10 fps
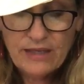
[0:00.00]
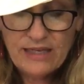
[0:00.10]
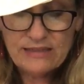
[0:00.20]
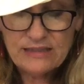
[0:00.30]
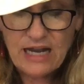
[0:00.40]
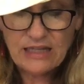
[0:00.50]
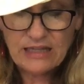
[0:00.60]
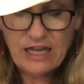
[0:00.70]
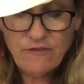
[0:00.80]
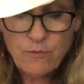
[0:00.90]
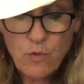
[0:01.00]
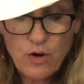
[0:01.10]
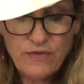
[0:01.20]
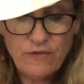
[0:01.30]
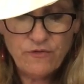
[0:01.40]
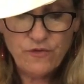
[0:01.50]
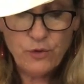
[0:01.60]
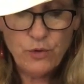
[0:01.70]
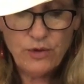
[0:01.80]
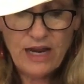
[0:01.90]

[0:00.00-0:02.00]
Is not life more than food